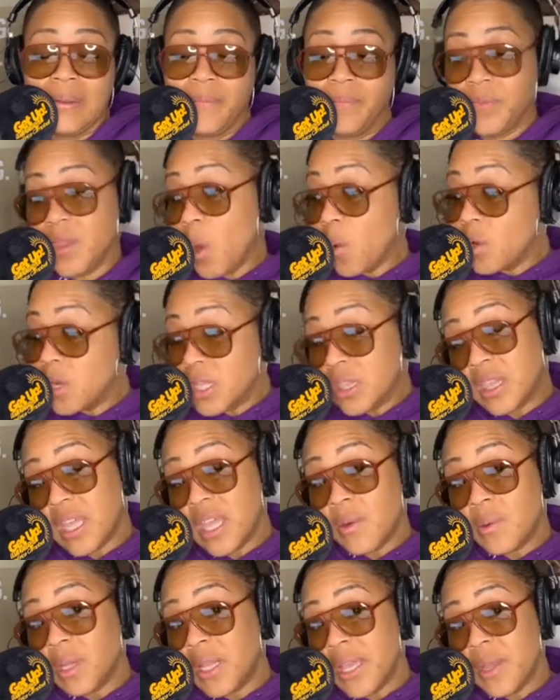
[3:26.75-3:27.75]
No good
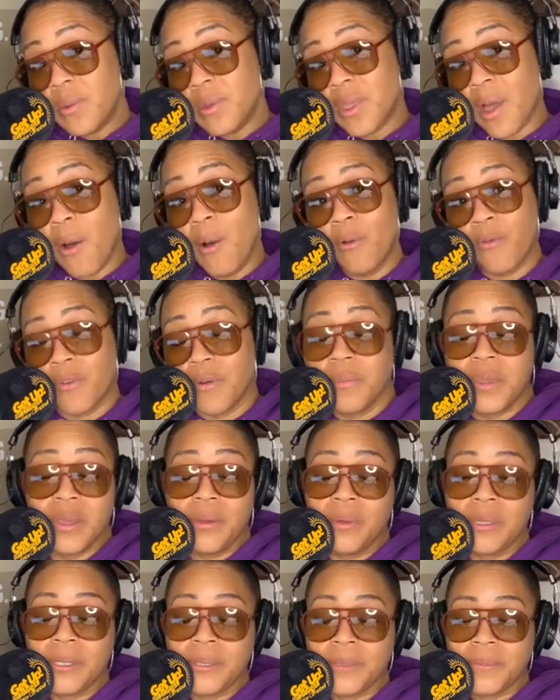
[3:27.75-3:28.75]
thing will he withhold from you.